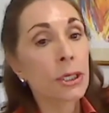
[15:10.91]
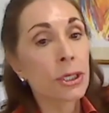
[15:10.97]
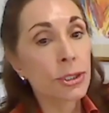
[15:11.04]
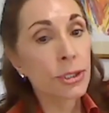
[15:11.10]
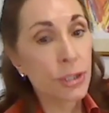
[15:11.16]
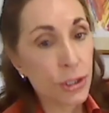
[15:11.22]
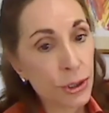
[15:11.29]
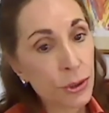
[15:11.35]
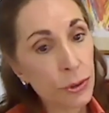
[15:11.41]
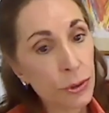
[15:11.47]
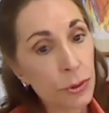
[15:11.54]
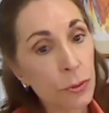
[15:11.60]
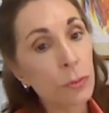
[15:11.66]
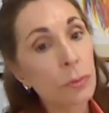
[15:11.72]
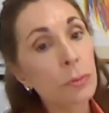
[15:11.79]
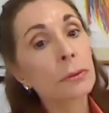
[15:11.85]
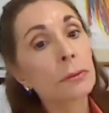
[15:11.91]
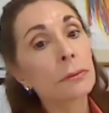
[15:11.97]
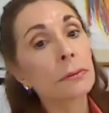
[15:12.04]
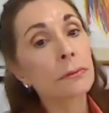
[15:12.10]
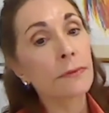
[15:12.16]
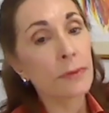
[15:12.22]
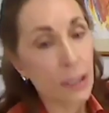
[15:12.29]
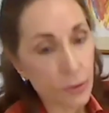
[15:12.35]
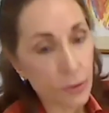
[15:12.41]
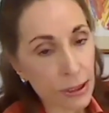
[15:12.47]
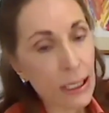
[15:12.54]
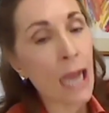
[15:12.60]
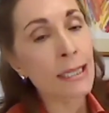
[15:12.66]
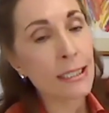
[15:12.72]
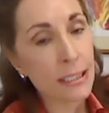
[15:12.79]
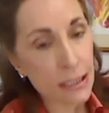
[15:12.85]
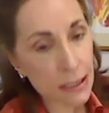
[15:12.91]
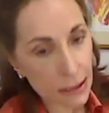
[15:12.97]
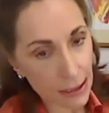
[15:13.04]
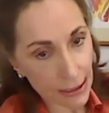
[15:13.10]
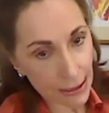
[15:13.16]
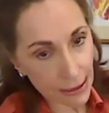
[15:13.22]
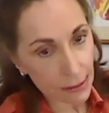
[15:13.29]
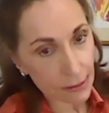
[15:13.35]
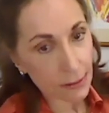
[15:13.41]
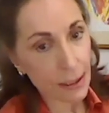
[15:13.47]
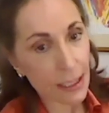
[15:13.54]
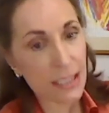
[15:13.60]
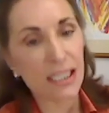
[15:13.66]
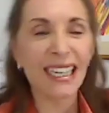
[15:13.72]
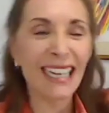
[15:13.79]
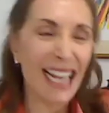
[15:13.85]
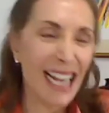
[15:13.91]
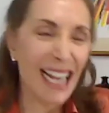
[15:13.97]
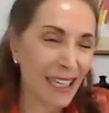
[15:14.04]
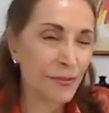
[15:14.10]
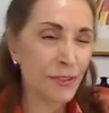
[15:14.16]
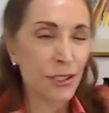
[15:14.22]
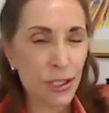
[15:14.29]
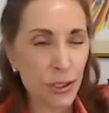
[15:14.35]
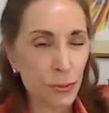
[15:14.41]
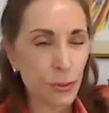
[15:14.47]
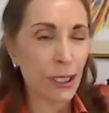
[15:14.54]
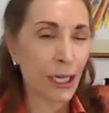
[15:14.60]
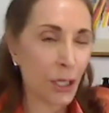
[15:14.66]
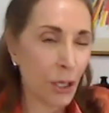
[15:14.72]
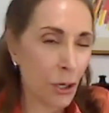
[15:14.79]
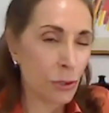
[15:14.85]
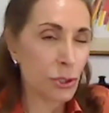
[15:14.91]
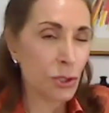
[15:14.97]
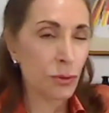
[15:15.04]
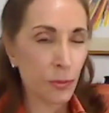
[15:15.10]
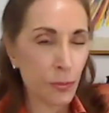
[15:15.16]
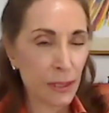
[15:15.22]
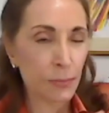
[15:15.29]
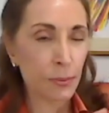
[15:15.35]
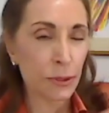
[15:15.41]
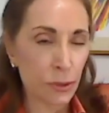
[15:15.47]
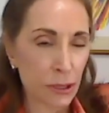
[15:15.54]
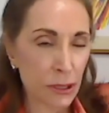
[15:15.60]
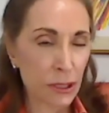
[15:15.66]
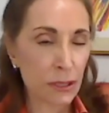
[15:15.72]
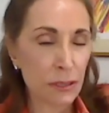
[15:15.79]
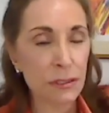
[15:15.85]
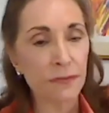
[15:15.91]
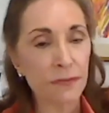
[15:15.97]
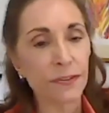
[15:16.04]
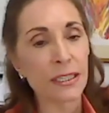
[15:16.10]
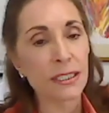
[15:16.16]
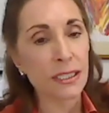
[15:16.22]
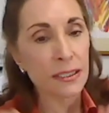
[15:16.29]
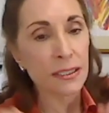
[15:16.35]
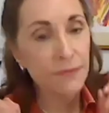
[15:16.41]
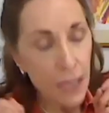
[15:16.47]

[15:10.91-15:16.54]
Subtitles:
to very nicely, as I have to do when I coach with people who are a little defensive,